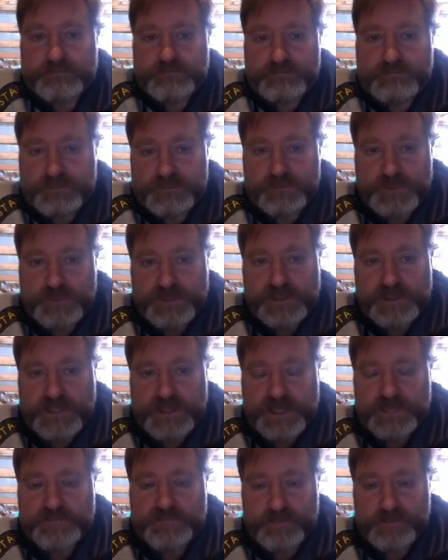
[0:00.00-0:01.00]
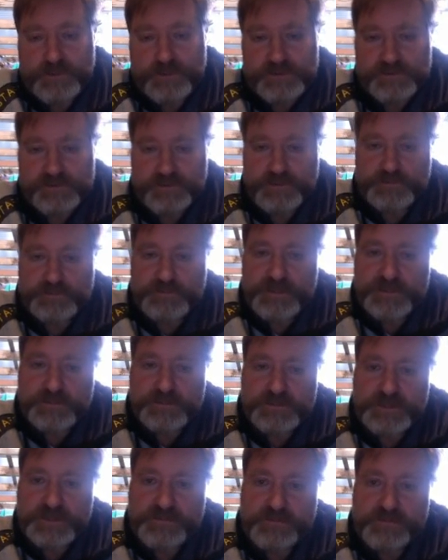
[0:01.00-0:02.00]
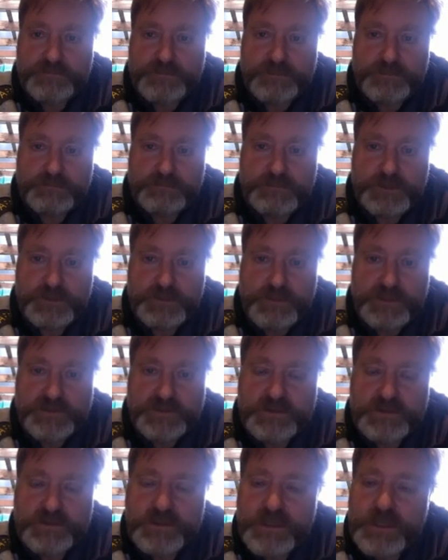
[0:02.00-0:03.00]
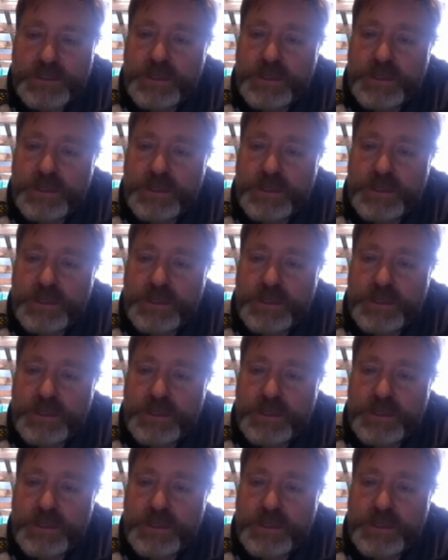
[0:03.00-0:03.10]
she was being cared for and lots of her friends were deaf, you'd imagine.